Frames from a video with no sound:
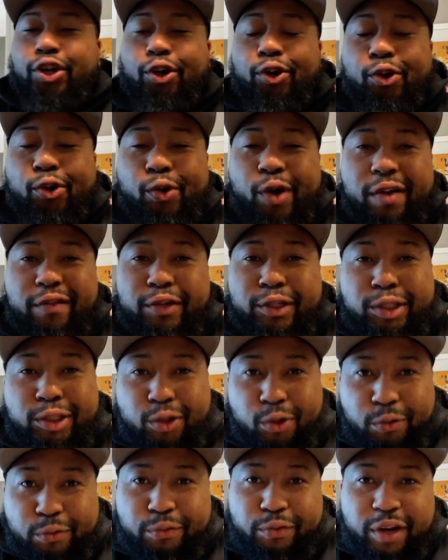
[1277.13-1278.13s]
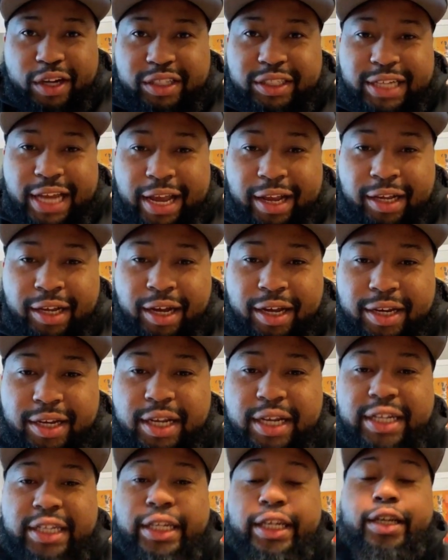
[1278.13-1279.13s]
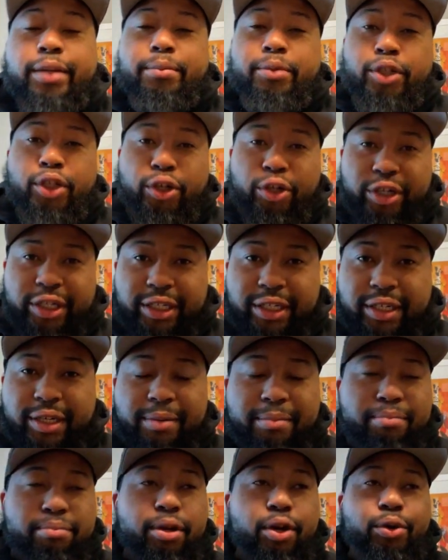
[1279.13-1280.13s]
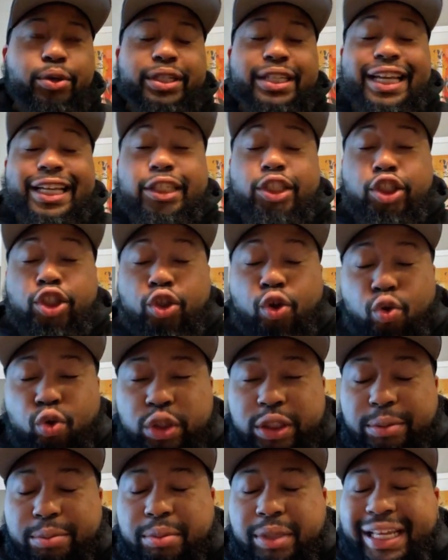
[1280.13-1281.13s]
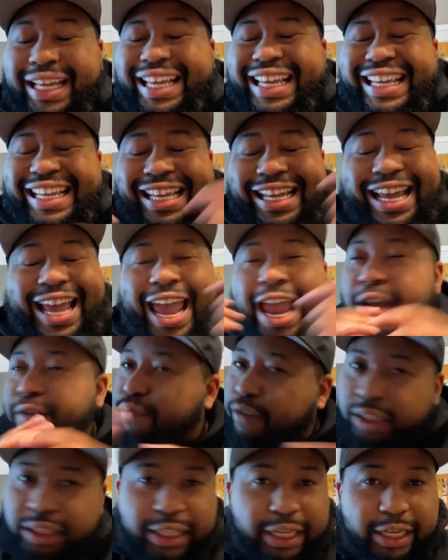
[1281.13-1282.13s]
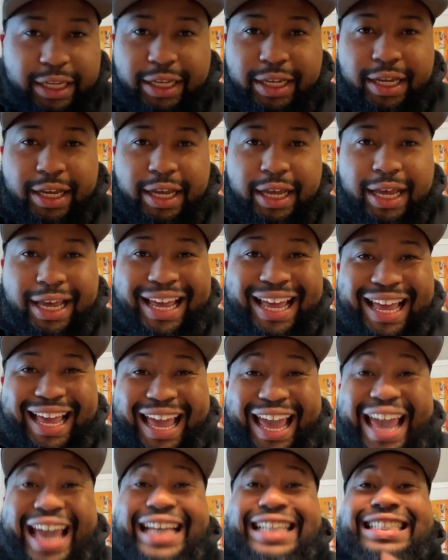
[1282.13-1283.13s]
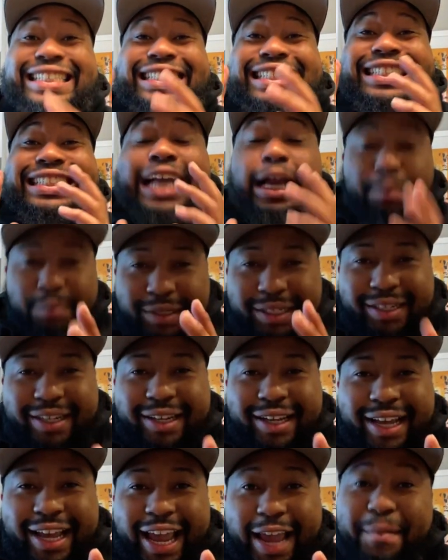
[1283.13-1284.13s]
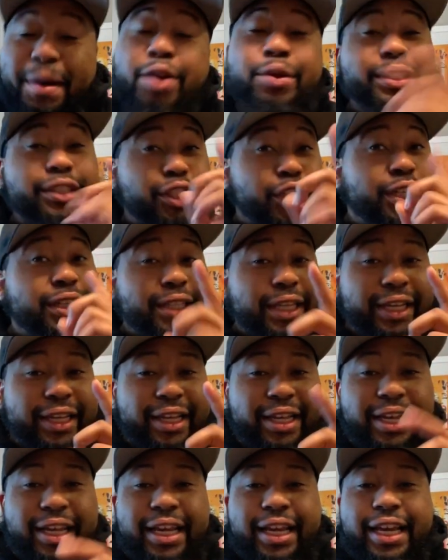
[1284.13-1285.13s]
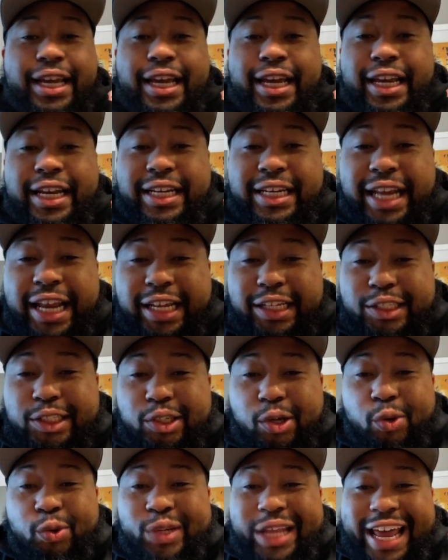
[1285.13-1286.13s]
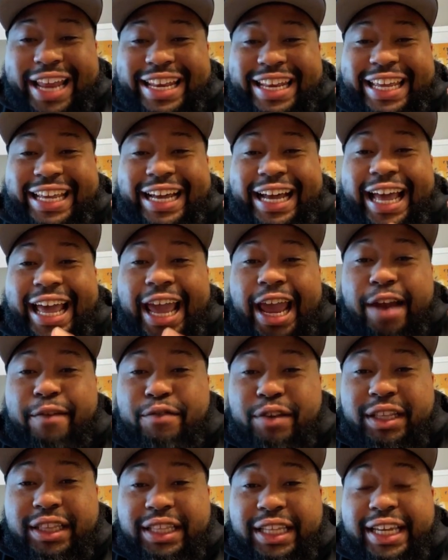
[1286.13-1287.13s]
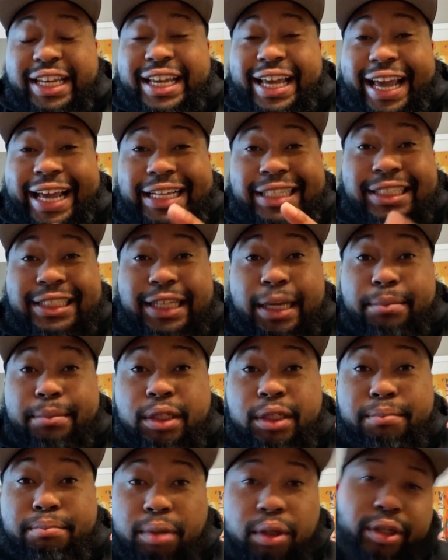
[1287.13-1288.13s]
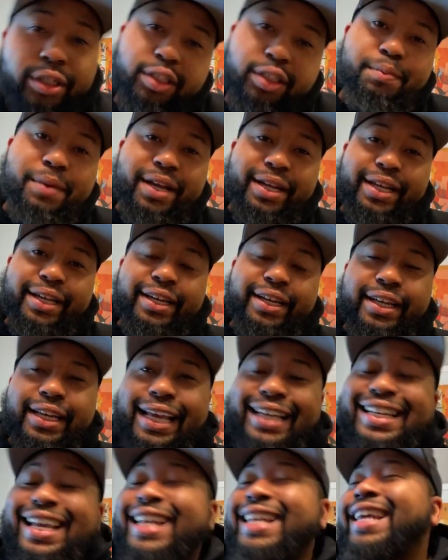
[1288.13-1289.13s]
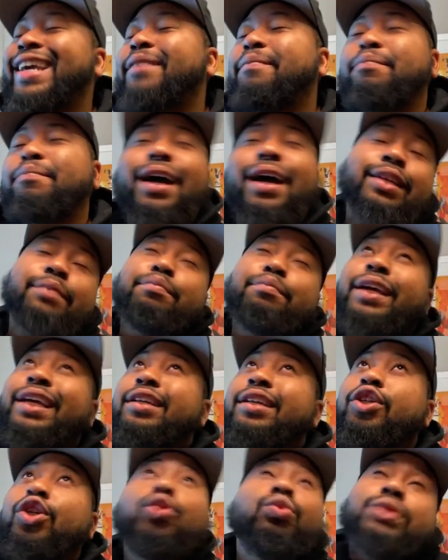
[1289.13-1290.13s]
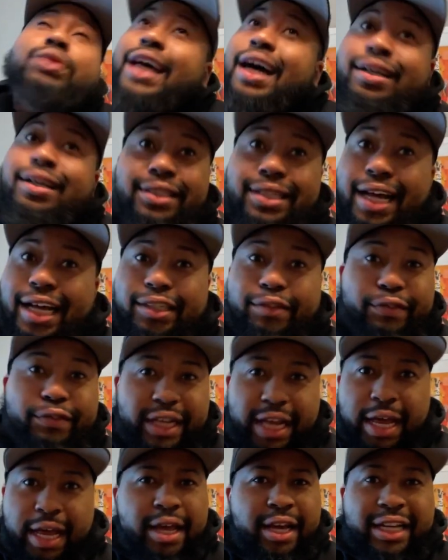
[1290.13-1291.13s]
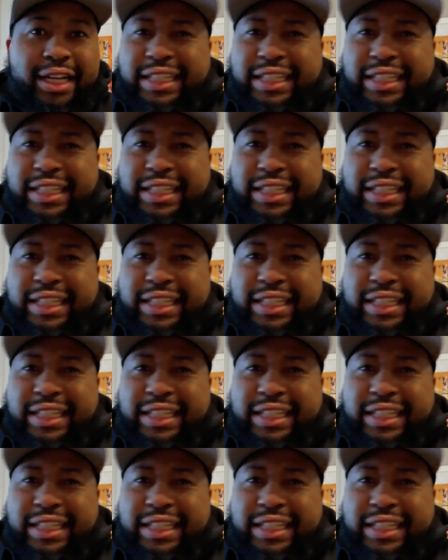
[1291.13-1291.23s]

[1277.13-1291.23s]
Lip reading: Yo, whoever sold Fresh that gun did him dirty, bro. They sold him everything except, and by the way, it's a good thing. They sold that nigga everything except the bullets, my nigga. Like, that nigga probably paid $2,000 for that.